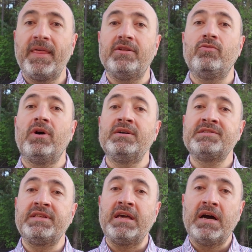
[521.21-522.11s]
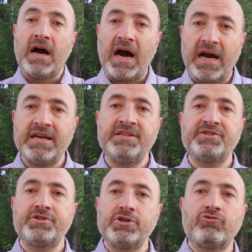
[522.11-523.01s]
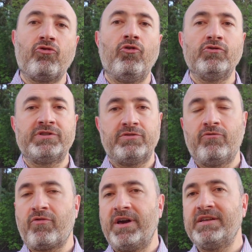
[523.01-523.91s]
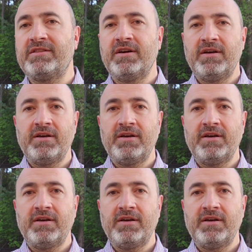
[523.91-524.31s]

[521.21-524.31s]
it was the highest growth rate